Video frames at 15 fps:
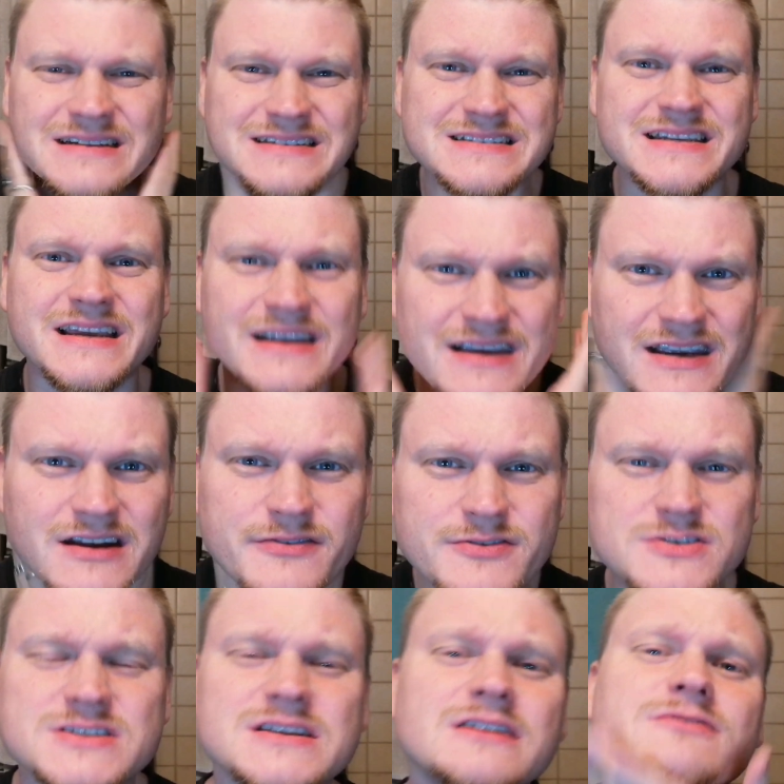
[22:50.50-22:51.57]
And take care of
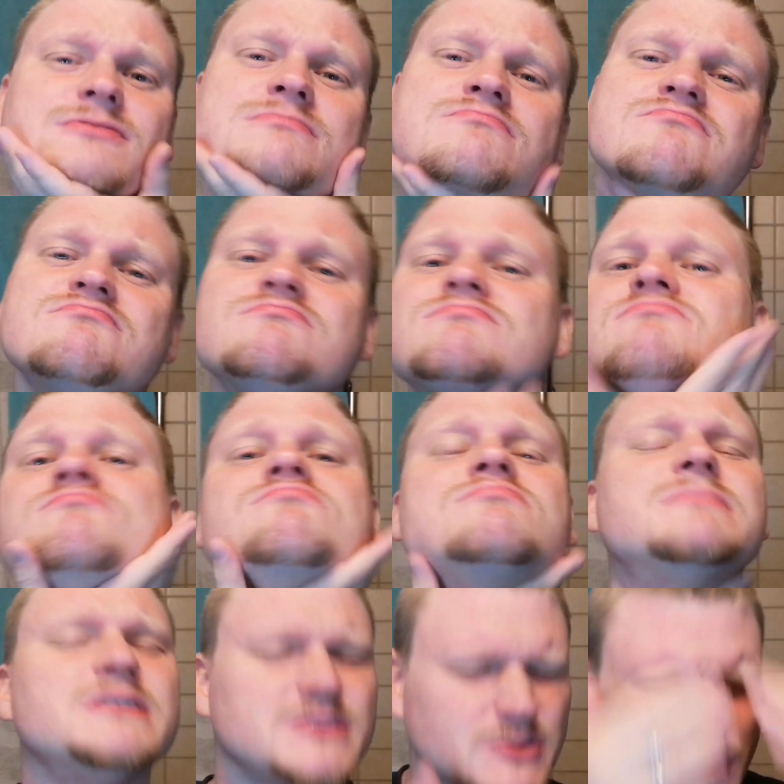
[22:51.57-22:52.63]
yourself.
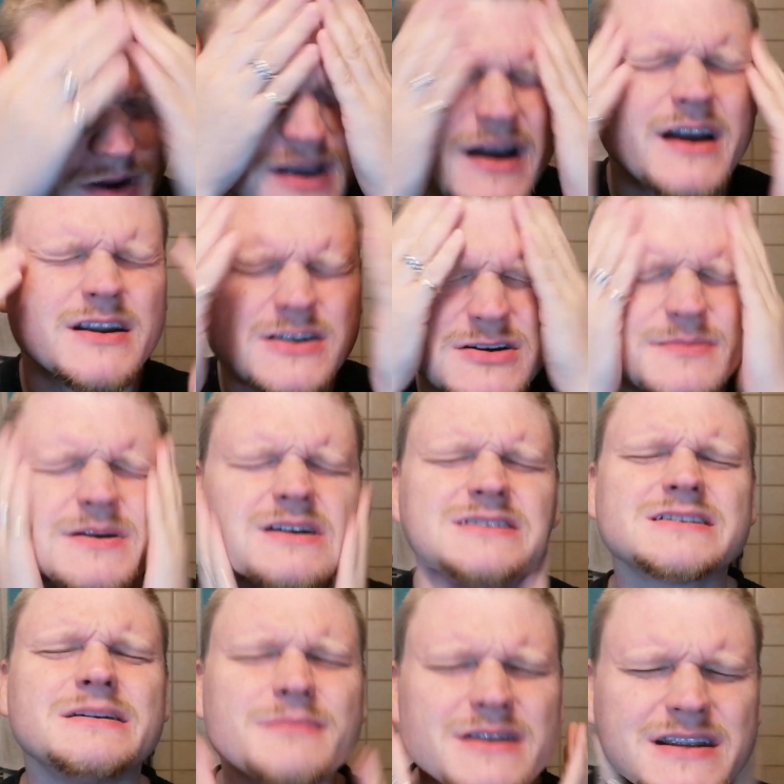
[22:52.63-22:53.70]
Not the way I do
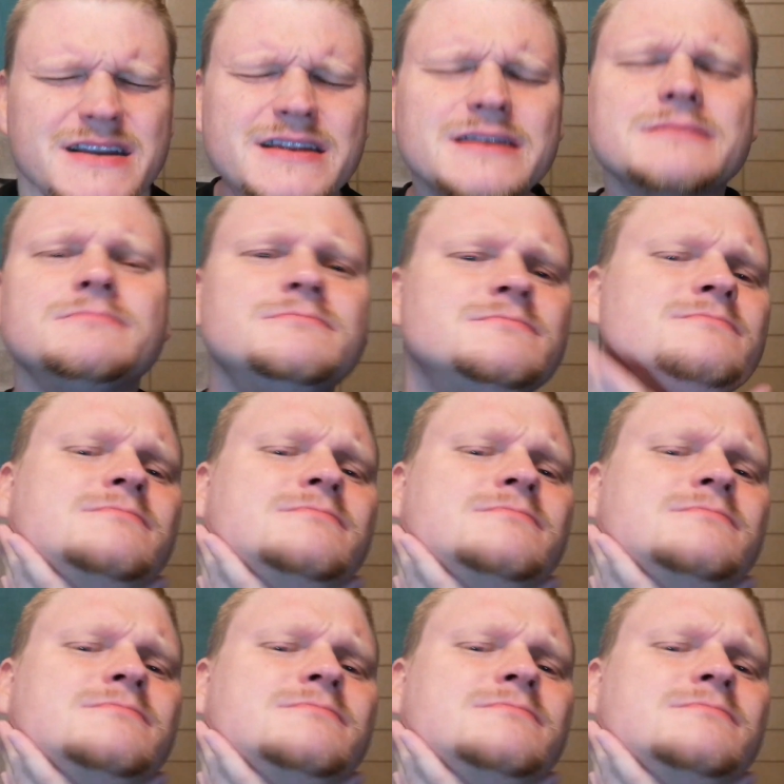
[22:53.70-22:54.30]
because I'm an idiot.